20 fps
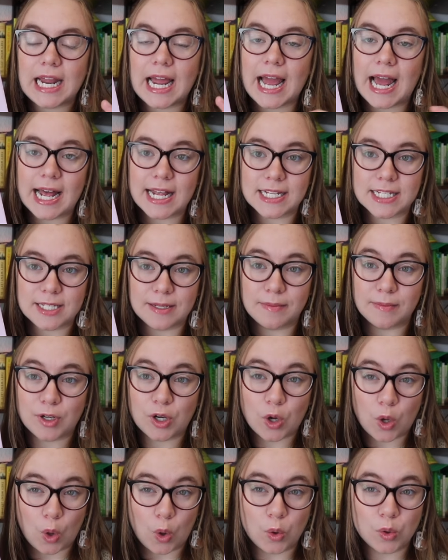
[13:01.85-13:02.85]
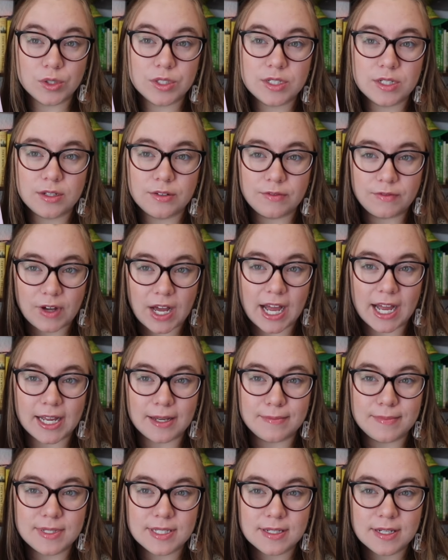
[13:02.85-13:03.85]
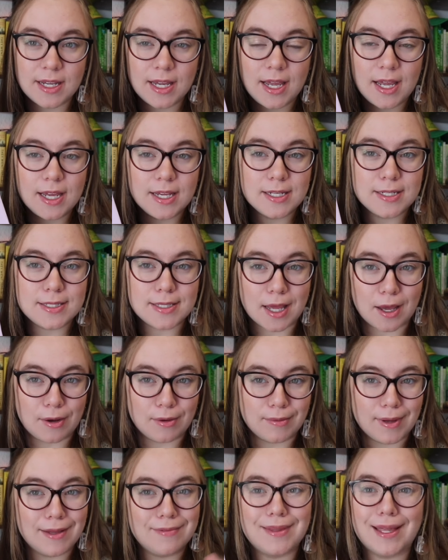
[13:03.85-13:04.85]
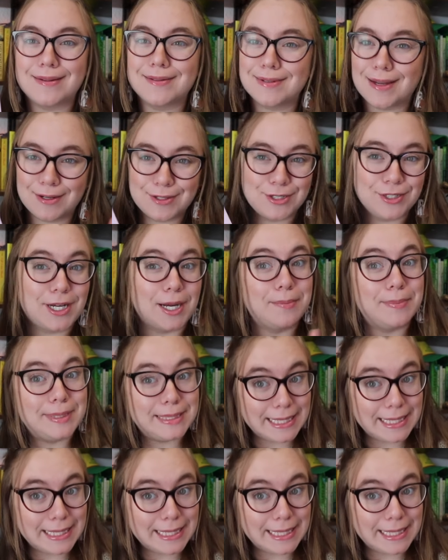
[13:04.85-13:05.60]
it has some cult vibes. So if that's not your cup of